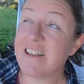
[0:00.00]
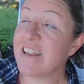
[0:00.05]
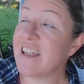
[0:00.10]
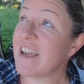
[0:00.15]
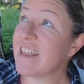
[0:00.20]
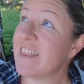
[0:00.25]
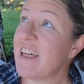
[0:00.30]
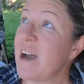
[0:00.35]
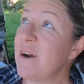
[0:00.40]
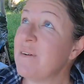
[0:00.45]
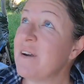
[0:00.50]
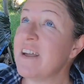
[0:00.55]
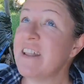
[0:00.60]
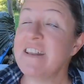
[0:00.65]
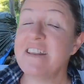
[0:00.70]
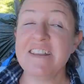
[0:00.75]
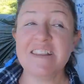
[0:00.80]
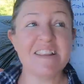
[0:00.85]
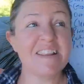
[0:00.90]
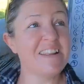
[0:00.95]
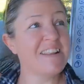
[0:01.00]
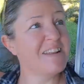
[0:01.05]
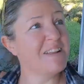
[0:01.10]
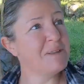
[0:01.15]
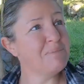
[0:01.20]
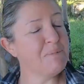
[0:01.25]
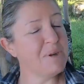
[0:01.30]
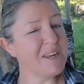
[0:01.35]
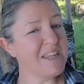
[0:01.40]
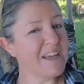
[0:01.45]
Like that wind.
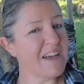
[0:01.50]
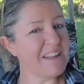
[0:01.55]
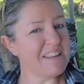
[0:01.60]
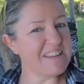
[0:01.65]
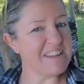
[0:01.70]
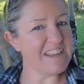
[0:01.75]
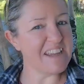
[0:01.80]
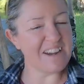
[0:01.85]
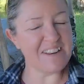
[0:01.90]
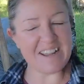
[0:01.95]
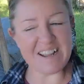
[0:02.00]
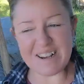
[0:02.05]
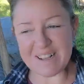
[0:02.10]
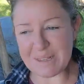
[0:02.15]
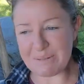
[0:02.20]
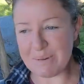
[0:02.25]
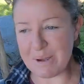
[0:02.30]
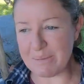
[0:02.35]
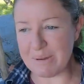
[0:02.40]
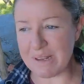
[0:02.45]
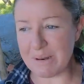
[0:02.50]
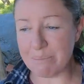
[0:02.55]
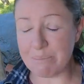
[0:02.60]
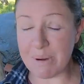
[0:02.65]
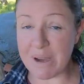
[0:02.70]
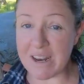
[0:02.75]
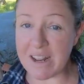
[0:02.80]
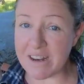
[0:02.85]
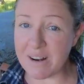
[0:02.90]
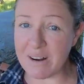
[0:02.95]
It's pretty gusty out here at the moment,
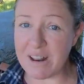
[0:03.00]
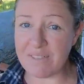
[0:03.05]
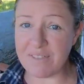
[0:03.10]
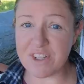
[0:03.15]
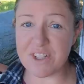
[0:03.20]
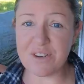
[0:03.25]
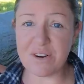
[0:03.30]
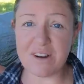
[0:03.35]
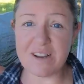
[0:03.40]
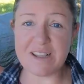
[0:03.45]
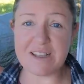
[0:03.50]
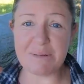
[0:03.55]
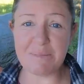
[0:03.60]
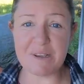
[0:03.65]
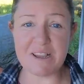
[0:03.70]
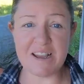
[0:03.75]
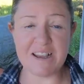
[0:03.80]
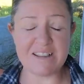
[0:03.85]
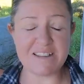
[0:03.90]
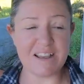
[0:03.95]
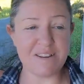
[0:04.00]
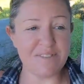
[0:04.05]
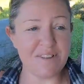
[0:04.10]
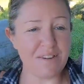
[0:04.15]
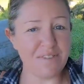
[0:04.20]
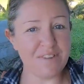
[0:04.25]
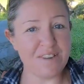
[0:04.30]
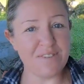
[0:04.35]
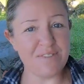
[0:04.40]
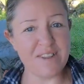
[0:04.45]
but I don't have a choice because I've
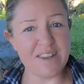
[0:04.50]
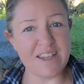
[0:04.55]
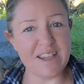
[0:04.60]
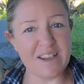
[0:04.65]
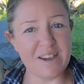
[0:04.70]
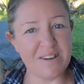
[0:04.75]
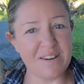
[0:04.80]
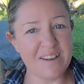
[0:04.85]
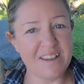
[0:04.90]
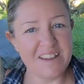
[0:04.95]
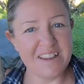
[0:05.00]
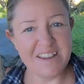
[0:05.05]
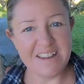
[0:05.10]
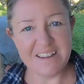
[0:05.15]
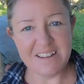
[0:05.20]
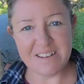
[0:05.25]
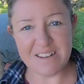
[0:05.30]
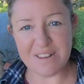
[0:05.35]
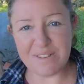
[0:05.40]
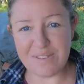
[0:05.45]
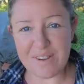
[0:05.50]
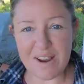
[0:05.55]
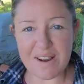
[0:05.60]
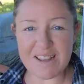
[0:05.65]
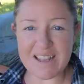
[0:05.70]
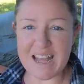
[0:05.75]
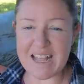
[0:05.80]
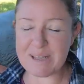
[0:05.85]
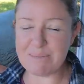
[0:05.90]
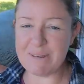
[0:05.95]
left this video to the
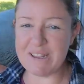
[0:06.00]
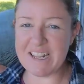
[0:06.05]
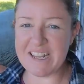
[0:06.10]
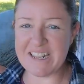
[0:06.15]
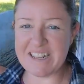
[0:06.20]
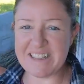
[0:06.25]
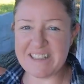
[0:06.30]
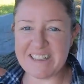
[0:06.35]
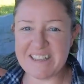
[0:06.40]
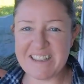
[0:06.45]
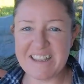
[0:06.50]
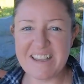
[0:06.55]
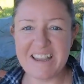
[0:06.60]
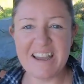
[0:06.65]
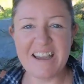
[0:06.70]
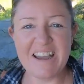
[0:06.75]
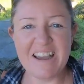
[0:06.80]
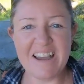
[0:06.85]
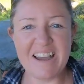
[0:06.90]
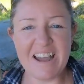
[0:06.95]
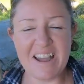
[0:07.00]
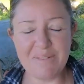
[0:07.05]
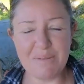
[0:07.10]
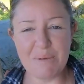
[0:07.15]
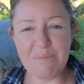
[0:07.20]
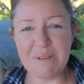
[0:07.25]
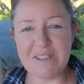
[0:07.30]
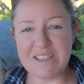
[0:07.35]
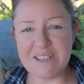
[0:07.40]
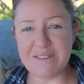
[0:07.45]
very last minute. I've
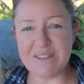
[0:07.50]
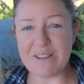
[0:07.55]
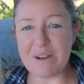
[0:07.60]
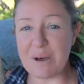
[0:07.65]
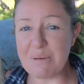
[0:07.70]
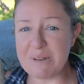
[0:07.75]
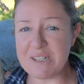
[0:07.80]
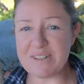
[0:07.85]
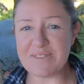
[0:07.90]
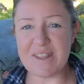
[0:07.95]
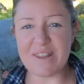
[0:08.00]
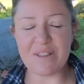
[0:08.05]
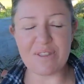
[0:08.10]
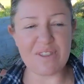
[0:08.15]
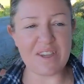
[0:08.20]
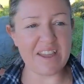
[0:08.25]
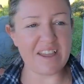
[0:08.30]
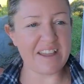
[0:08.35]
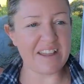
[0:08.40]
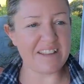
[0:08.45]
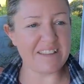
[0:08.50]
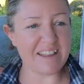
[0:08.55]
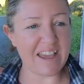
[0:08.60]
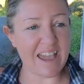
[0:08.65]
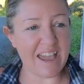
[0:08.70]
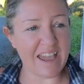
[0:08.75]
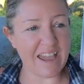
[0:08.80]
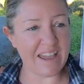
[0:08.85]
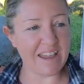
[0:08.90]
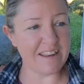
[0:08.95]
been busy with a whole bunch of other things
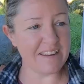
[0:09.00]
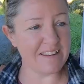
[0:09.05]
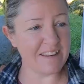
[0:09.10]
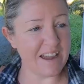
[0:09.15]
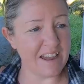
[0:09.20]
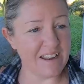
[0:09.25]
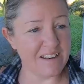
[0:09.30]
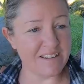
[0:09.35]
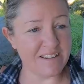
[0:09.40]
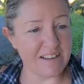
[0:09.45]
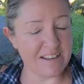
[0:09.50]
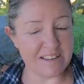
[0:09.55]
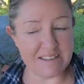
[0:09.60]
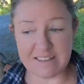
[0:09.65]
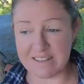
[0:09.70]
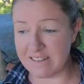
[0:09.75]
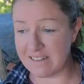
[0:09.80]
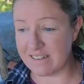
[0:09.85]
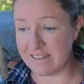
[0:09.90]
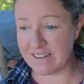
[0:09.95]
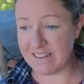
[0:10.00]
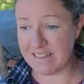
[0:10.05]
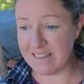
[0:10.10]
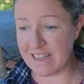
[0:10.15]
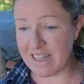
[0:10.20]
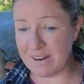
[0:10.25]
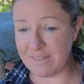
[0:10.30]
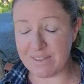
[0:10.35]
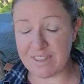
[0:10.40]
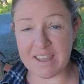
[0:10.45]
and I just
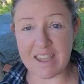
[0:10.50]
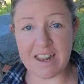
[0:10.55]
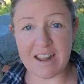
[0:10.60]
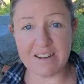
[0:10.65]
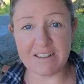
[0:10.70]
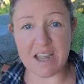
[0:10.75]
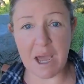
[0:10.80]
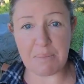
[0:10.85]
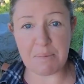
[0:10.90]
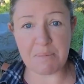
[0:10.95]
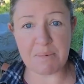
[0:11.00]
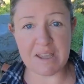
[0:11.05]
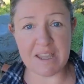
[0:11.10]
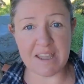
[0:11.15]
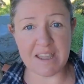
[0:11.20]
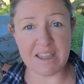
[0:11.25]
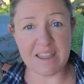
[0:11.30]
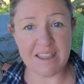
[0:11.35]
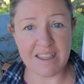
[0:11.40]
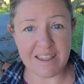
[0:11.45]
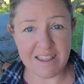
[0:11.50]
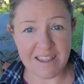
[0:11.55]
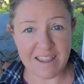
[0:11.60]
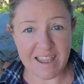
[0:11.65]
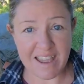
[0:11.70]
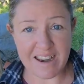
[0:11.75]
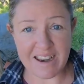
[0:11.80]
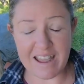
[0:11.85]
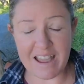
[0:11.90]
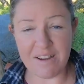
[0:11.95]
let everything get on top of me,
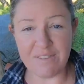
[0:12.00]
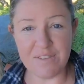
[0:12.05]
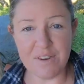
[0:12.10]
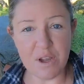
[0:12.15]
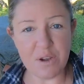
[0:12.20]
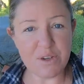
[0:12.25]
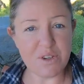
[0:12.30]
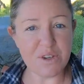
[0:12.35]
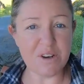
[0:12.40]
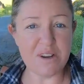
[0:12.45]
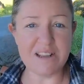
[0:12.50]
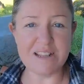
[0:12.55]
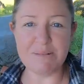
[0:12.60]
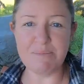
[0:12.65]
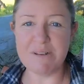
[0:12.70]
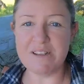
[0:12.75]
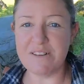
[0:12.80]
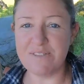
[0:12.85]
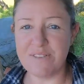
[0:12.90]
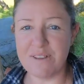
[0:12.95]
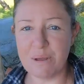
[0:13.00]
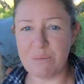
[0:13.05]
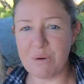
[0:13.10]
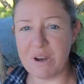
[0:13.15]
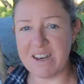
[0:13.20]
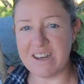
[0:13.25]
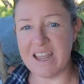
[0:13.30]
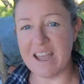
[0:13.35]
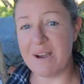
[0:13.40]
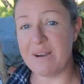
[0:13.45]
and I have no choice but to film
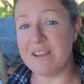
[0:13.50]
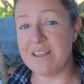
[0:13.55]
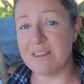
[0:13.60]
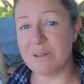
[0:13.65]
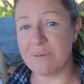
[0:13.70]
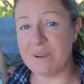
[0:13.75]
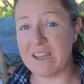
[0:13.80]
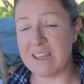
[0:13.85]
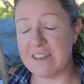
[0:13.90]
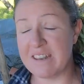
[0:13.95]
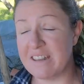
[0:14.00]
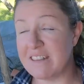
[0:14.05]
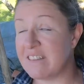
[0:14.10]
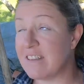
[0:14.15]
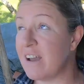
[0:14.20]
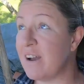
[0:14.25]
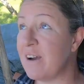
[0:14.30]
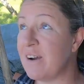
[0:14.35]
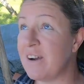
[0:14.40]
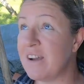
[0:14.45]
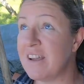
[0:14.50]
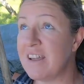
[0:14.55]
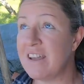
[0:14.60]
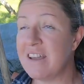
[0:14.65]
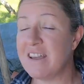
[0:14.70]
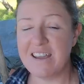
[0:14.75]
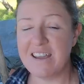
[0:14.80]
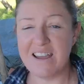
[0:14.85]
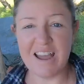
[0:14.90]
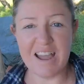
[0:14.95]
right now in the wind, so
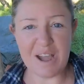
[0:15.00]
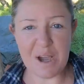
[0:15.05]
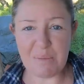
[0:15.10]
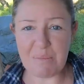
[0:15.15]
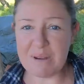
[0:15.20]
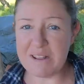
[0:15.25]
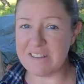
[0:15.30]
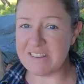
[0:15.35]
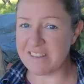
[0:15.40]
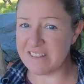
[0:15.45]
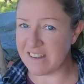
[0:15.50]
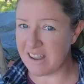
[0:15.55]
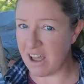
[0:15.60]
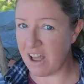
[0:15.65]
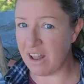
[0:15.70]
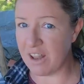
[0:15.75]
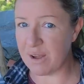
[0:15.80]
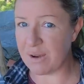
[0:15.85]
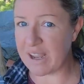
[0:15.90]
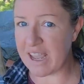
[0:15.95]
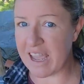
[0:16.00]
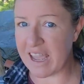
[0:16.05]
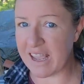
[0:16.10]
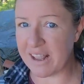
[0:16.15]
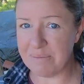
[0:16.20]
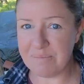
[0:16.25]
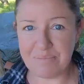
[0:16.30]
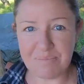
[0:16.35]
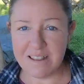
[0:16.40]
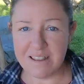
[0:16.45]
I hope it's all
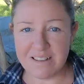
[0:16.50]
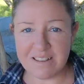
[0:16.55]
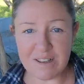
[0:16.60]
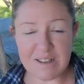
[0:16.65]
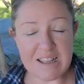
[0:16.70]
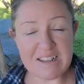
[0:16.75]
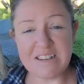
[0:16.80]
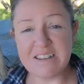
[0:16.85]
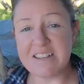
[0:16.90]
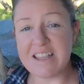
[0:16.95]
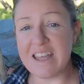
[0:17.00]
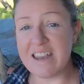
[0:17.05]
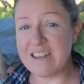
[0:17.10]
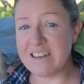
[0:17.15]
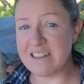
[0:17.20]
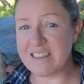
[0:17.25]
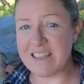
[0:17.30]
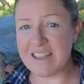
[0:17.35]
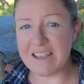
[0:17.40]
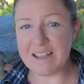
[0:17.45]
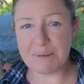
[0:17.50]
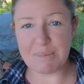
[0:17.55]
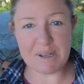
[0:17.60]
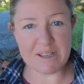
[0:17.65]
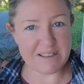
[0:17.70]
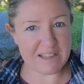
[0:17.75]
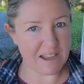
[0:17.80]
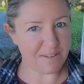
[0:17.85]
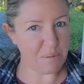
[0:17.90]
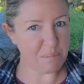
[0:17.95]
okay. So let's just get into things
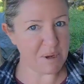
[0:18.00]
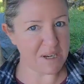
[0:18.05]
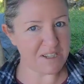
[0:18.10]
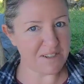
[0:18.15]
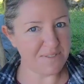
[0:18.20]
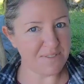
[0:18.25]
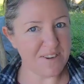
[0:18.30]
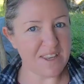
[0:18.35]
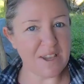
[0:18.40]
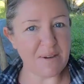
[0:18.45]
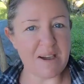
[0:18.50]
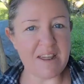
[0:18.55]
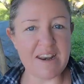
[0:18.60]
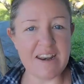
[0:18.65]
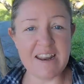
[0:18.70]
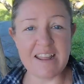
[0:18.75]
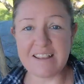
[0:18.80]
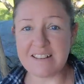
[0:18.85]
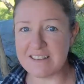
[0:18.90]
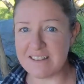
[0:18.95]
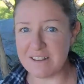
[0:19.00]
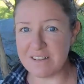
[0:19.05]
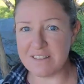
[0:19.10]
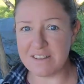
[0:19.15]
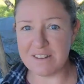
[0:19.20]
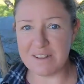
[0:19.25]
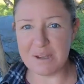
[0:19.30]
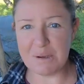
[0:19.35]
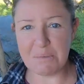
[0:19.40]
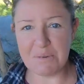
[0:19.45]
because I have a bunch of video editing still
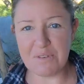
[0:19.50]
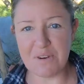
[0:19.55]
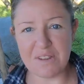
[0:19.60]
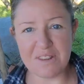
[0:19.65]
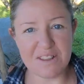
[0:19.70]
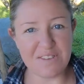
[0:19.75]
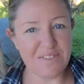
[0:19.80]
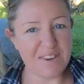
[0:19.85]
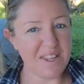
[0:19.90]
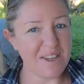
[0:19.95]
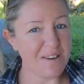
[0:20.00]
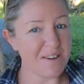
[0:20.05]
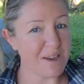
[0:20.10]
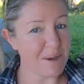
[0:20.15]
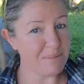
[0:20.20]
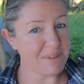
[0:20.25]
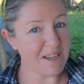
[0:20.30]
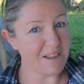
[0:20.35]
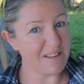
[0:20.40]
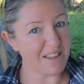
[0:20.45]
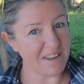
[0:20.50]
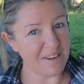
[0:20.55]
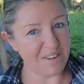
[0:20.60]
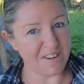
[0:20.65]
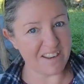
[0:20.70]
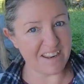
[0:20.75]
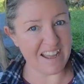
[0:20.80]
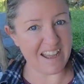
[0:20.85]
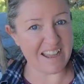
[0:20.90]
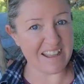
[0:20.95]
to do before this video comes out later
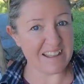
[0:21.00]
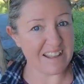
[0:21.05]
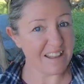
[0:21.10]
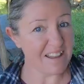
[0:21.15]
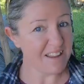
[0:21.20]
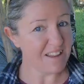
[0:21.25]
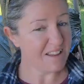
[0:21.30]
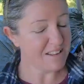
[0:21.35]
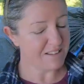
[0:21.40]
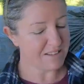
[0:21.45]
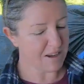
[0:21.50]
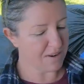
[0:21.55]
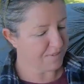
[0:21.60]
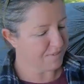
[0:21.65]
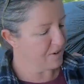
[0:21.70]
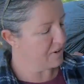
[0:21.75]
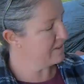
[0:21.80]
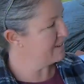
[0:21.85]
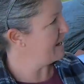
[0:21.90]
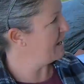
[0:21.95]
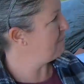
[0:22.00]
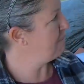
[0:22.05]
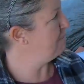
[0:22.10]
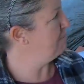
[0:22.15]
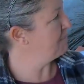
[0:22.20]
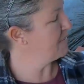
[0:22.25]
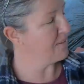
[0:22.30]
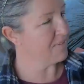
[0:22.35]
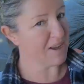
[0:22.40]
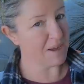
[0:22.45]
today. So first up,
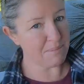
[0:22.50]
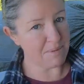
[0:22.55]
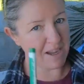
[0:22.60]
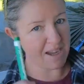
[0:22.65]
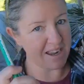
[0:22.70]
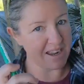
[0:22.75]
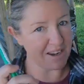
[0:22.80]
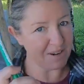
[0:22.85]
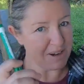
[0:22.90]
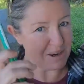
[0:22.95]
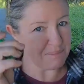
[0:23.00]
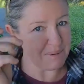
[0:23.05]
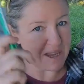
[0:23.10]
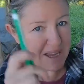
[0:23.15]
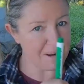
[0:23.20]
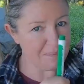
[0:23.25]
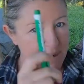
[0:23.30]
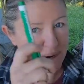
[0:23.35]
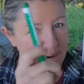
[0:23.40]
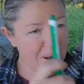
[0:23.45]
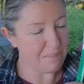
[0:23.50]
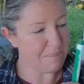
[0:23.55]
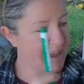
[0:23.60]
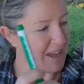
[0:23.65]
I've got my green pen and my red